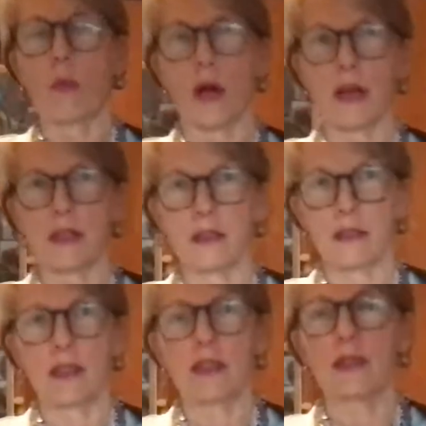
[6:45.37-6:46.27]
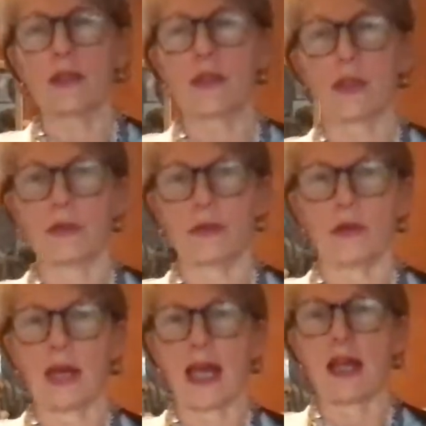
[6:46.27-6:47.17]
1,
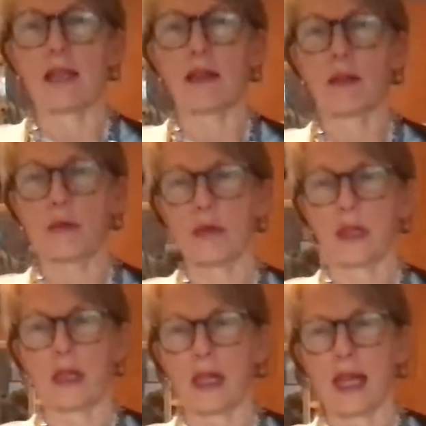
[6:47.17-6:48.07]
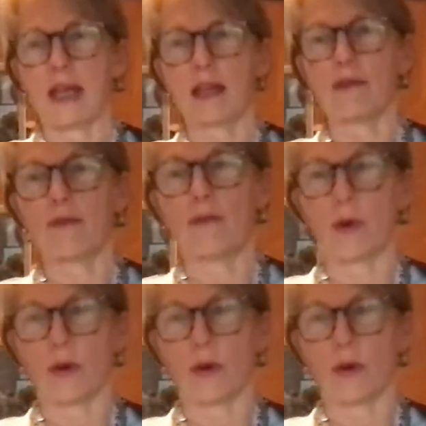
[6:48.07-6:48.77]
2, and 3, and 4.